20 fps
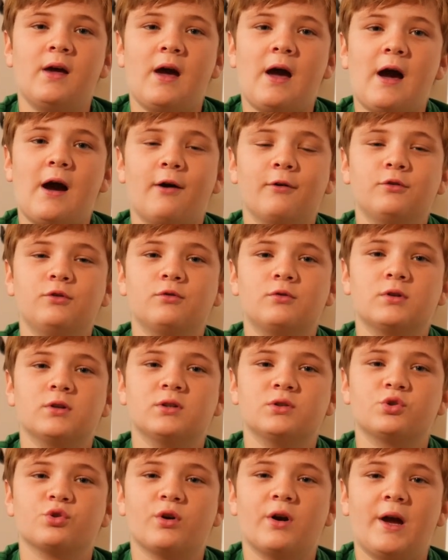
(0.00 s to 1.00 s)
how you
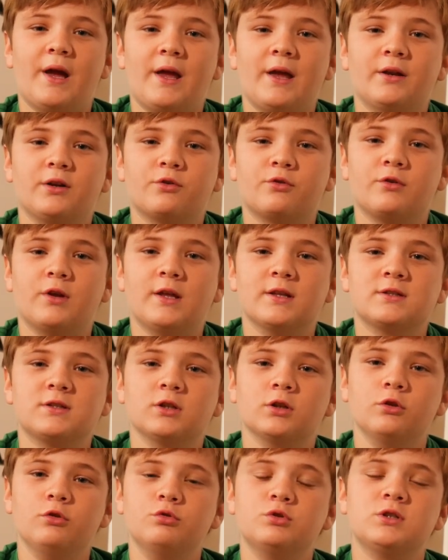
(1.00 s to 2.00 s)
can try and create
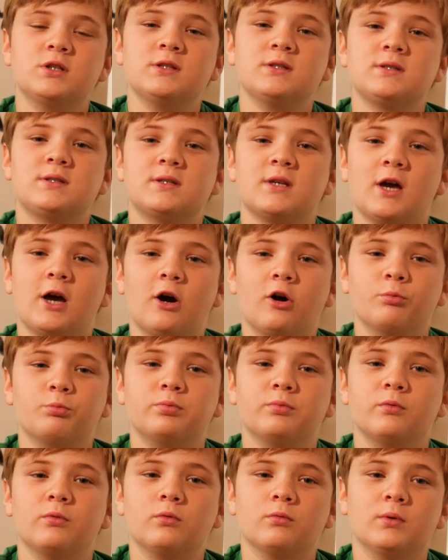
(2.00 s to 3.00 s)
solutions to
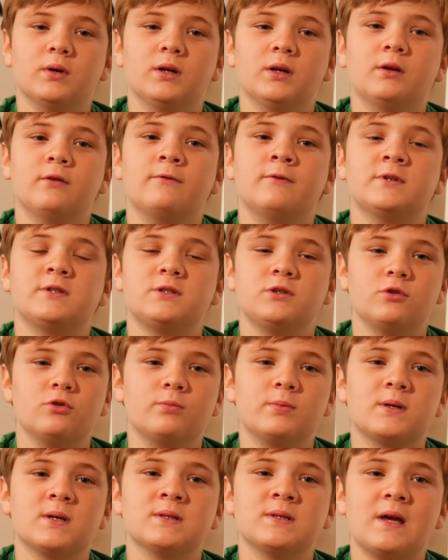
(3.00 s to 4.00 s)
help what fits
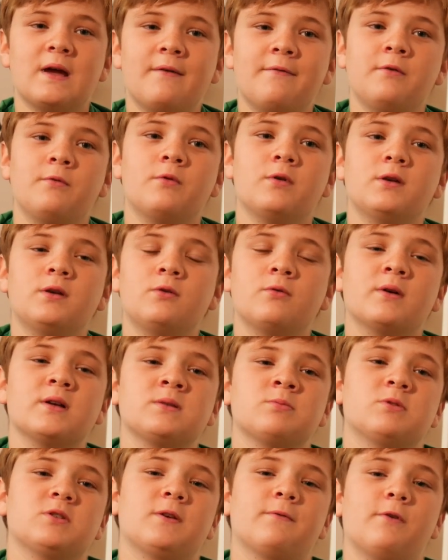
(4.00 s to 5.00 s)
you, because everyone who
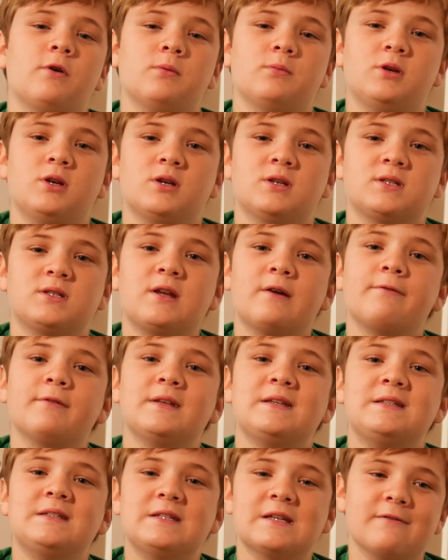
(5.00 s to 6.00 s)
has misophonia is
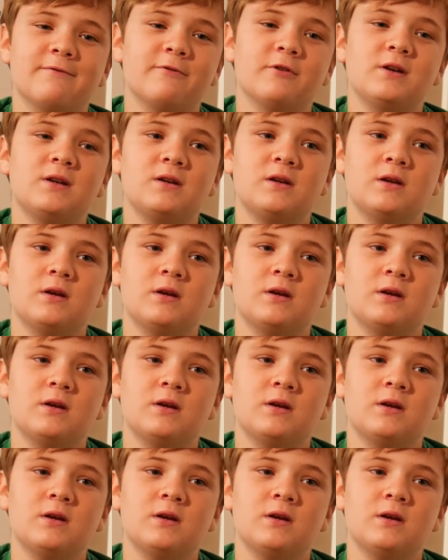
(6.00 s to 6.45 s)
definitely different.